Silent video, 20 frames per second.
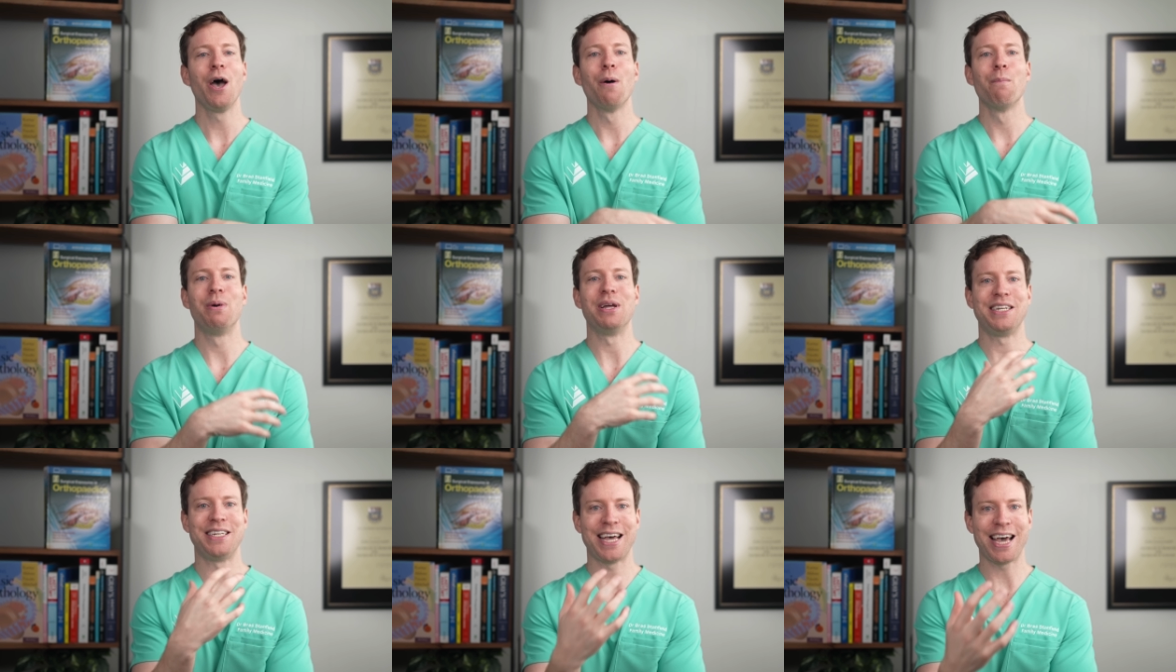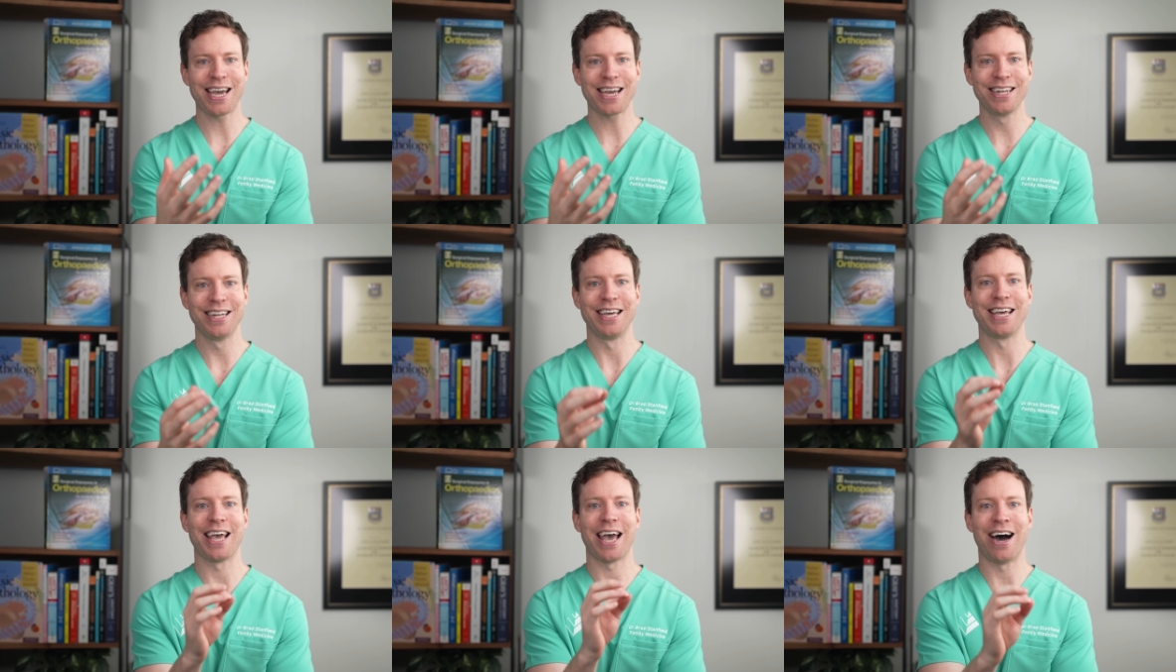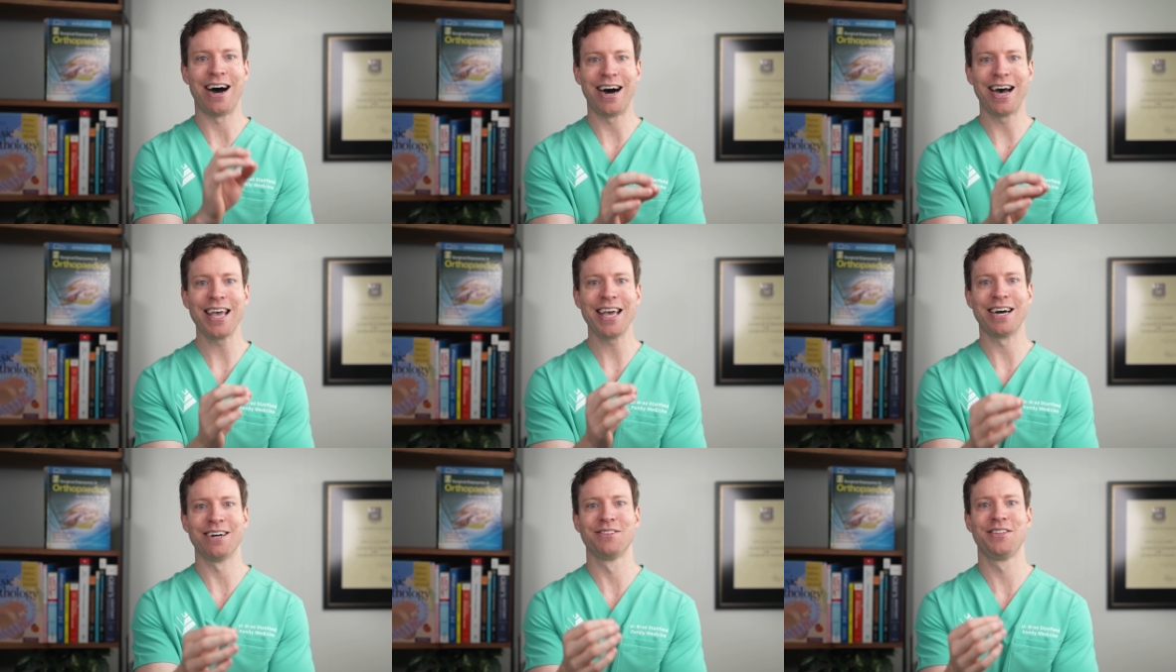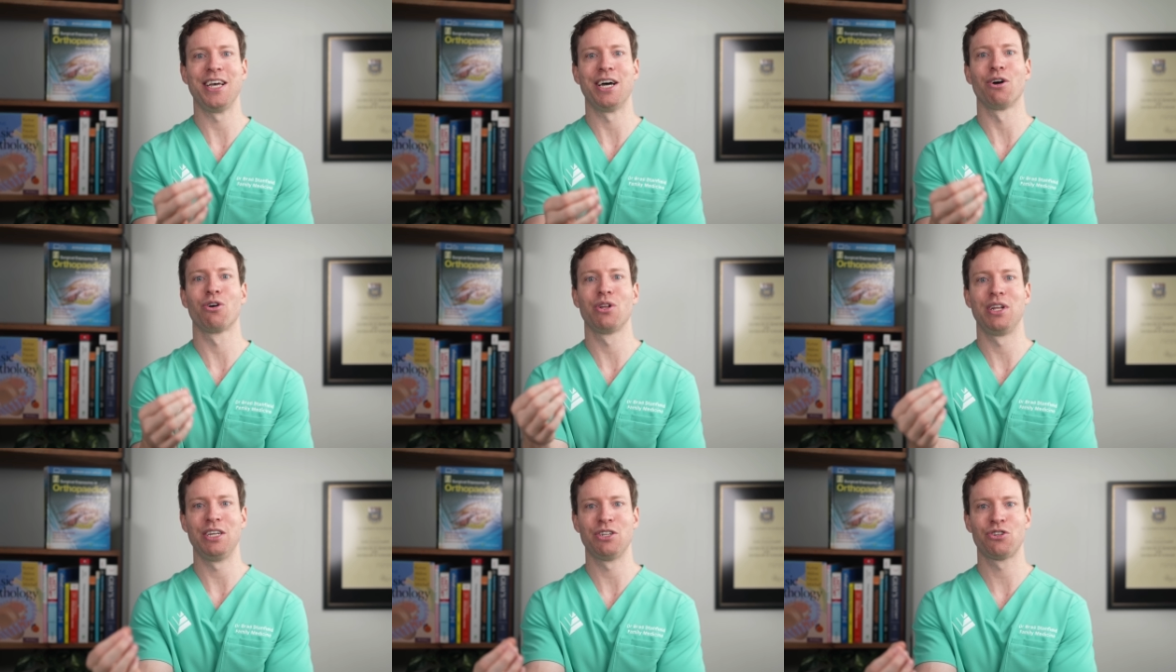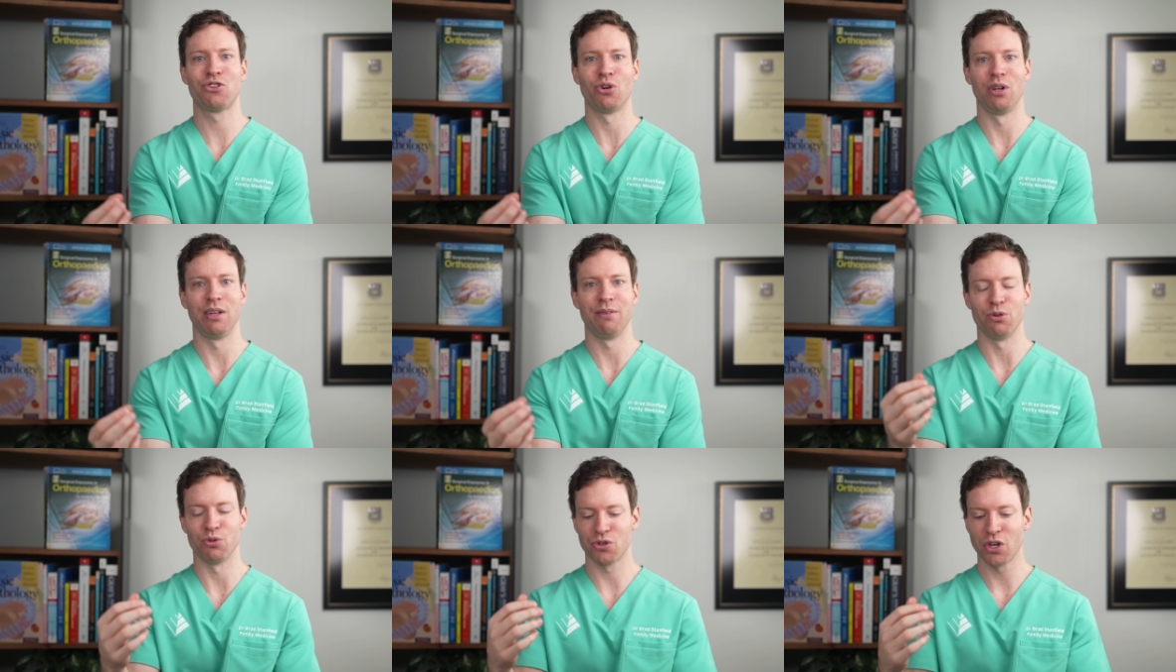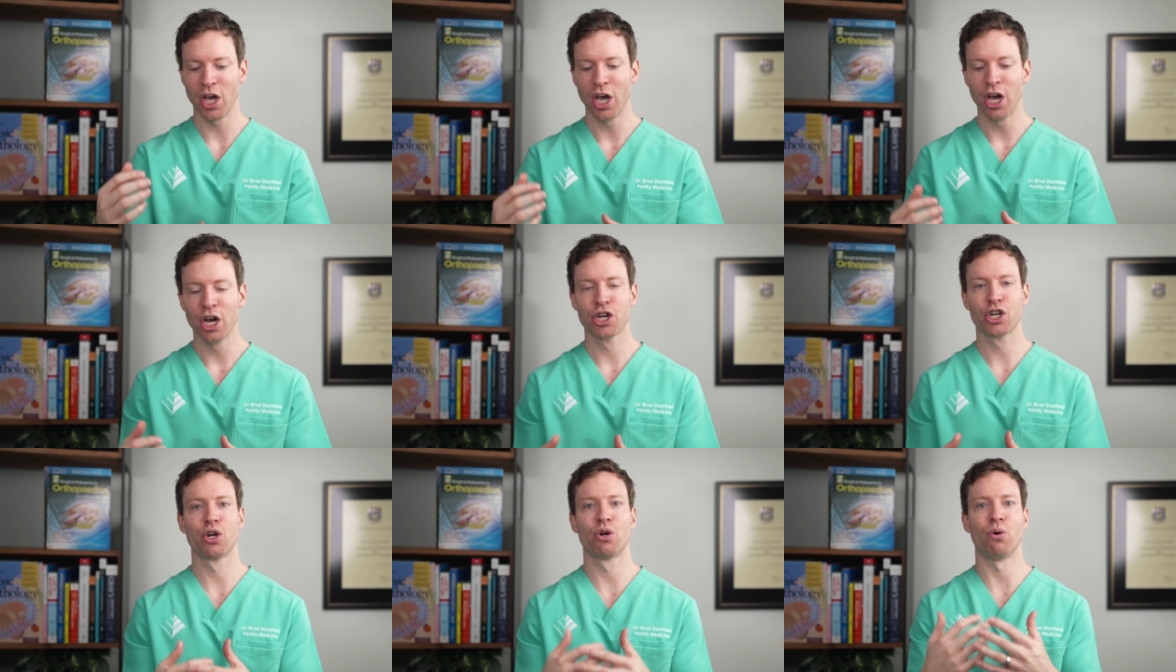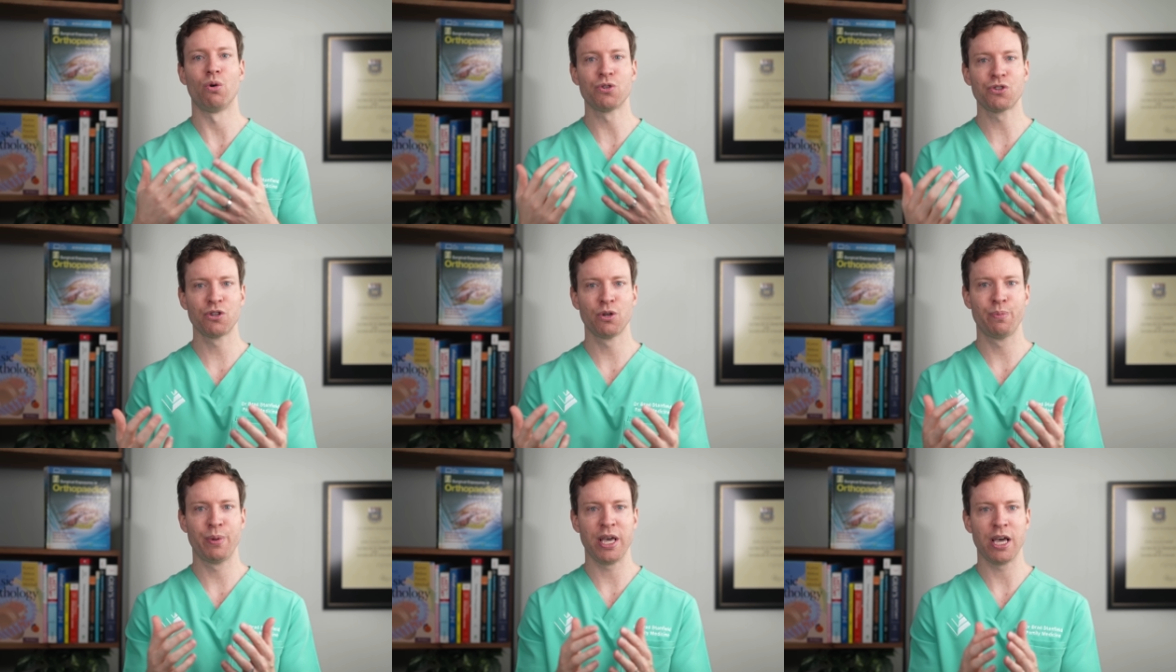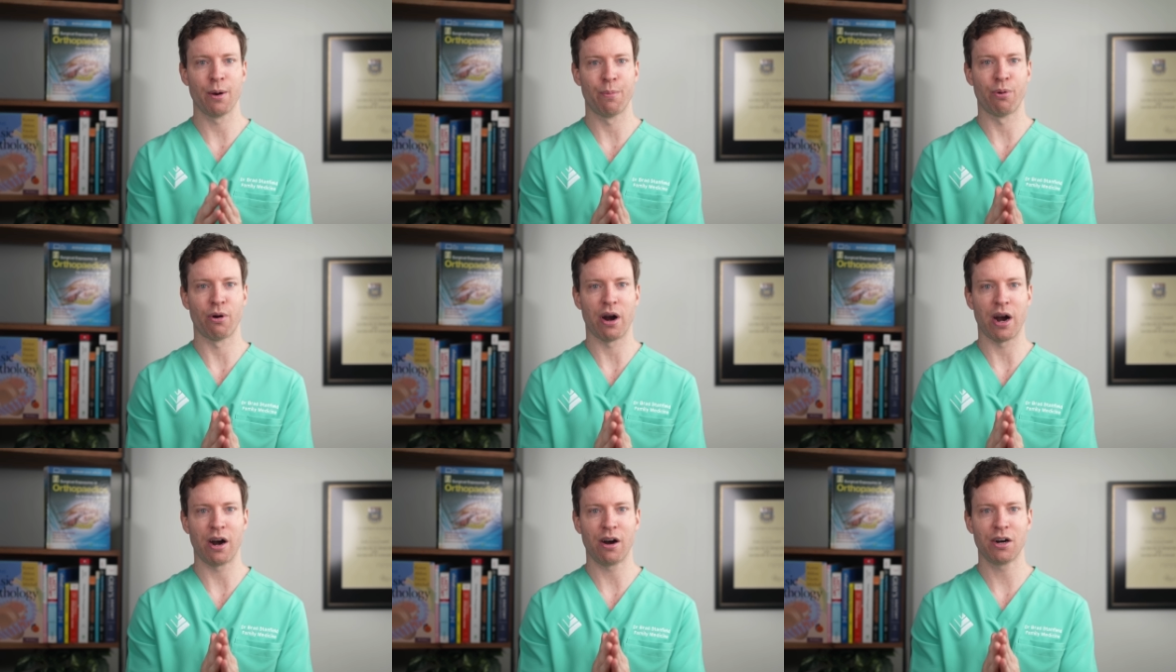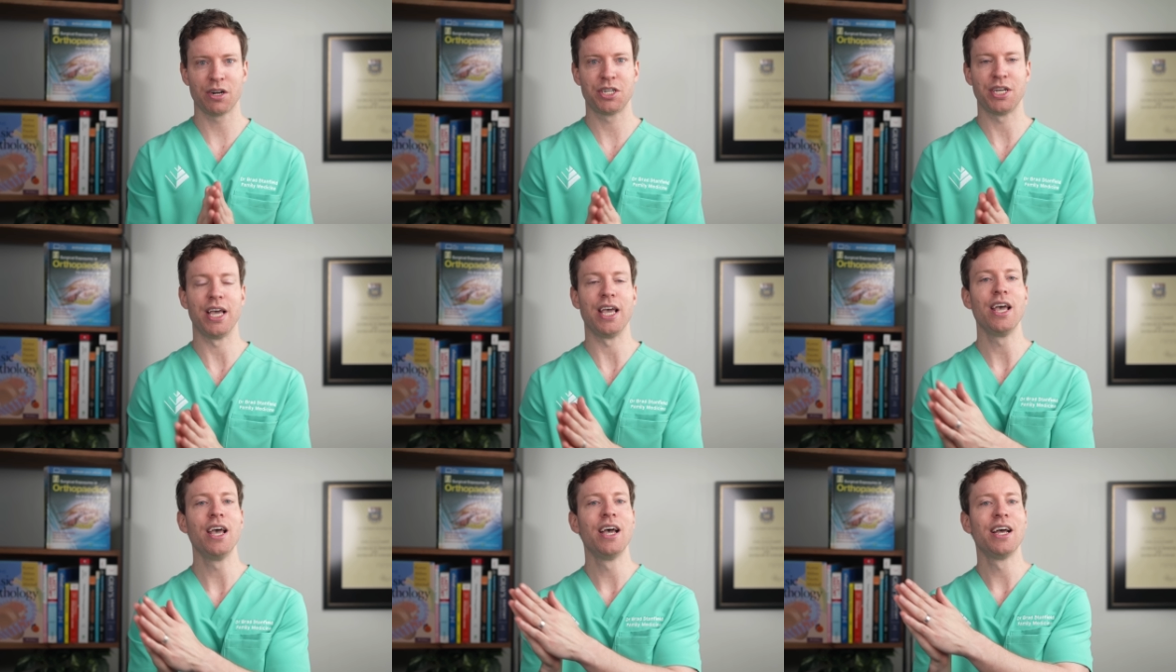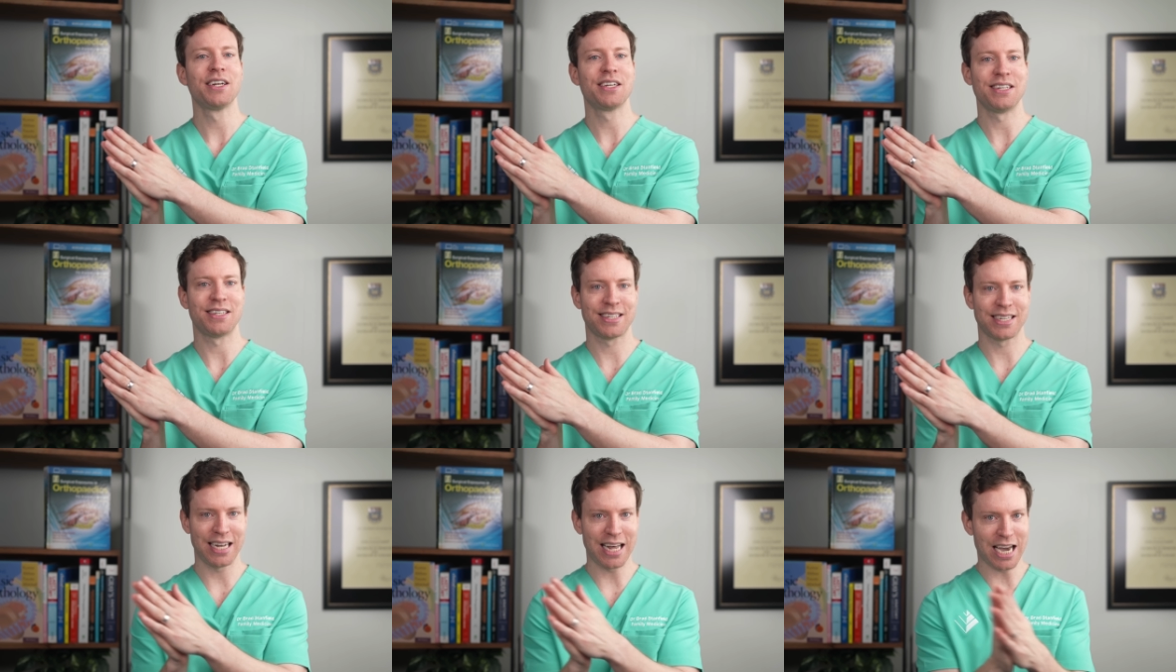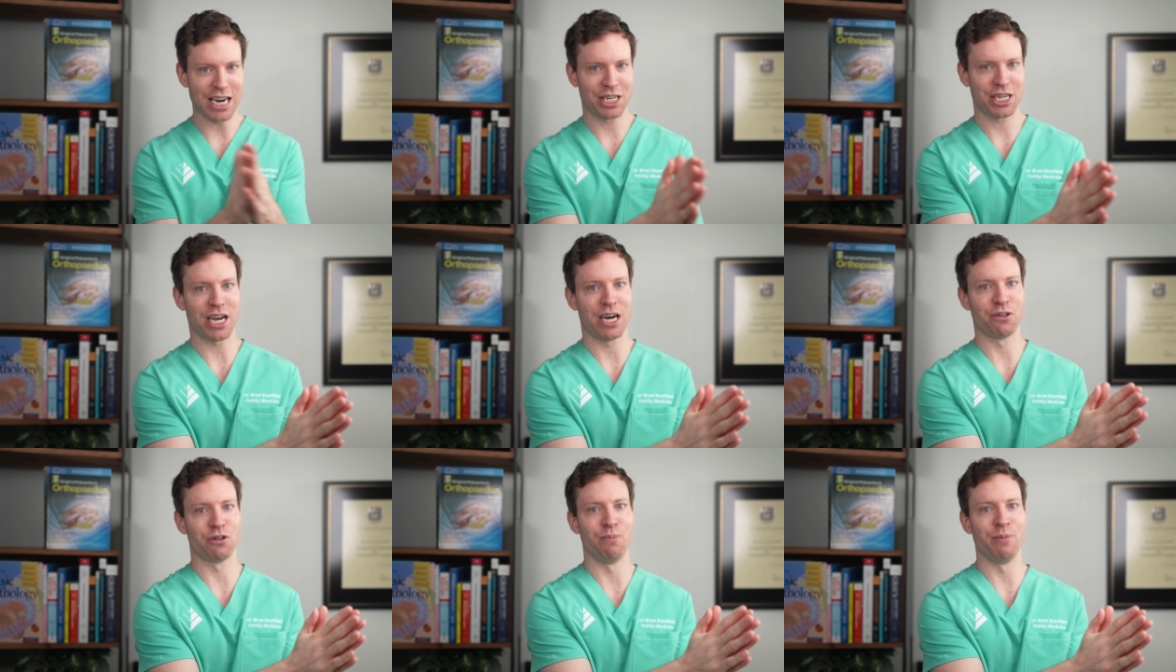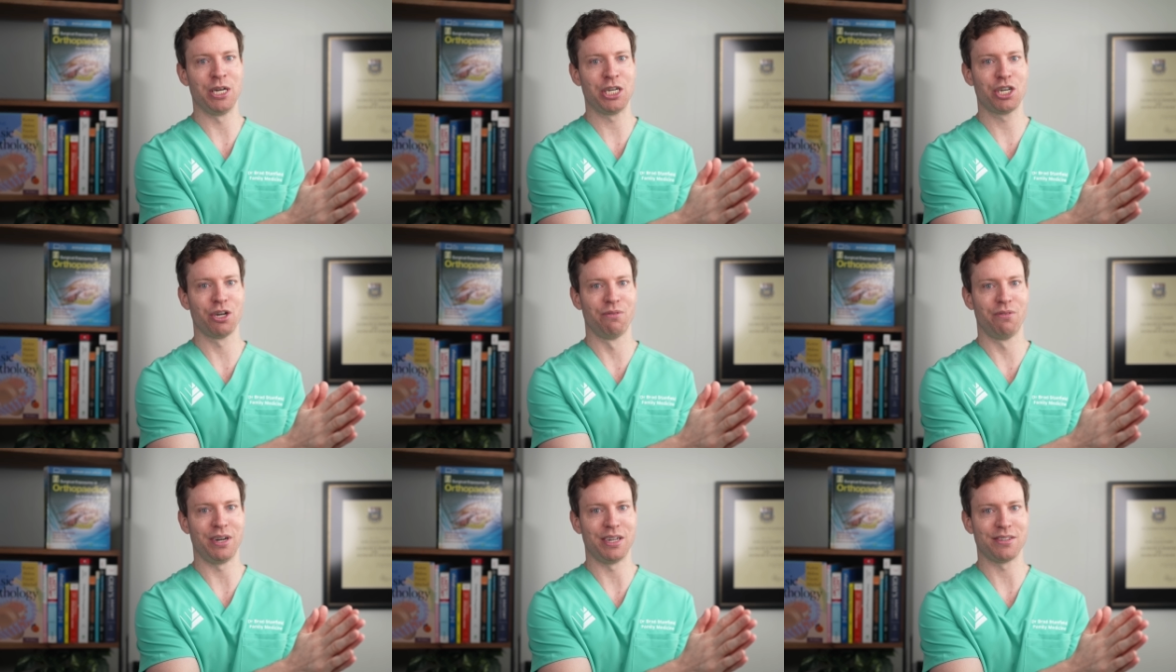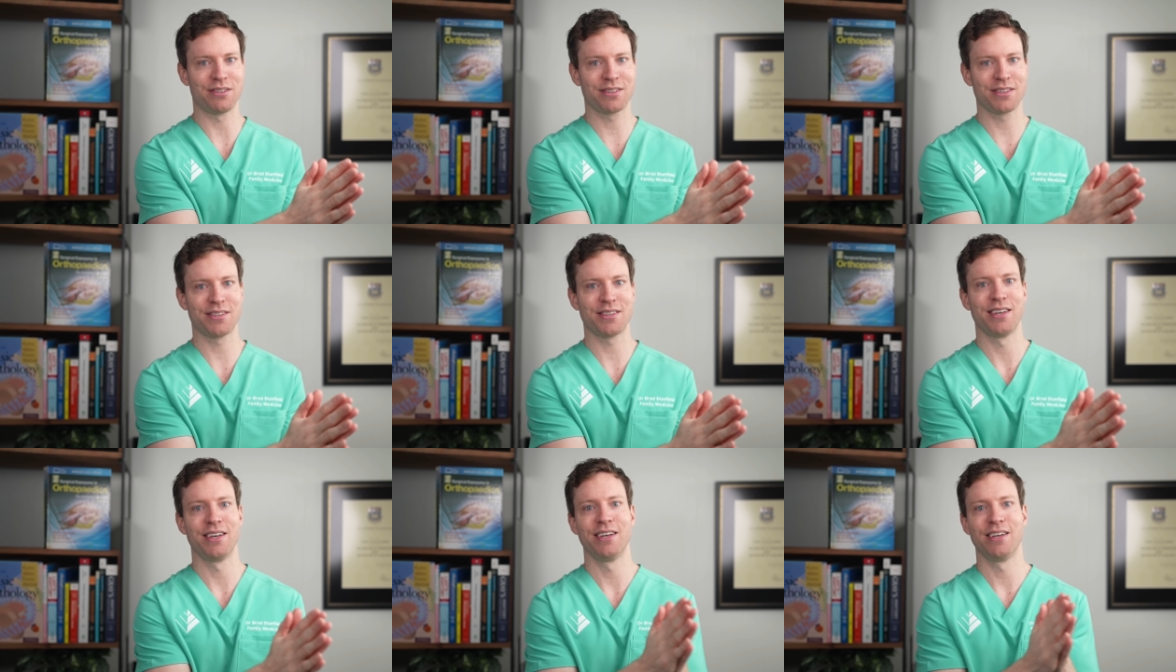But tackling high L D L cholesterol levels should also be a priority to slash our dementia risks.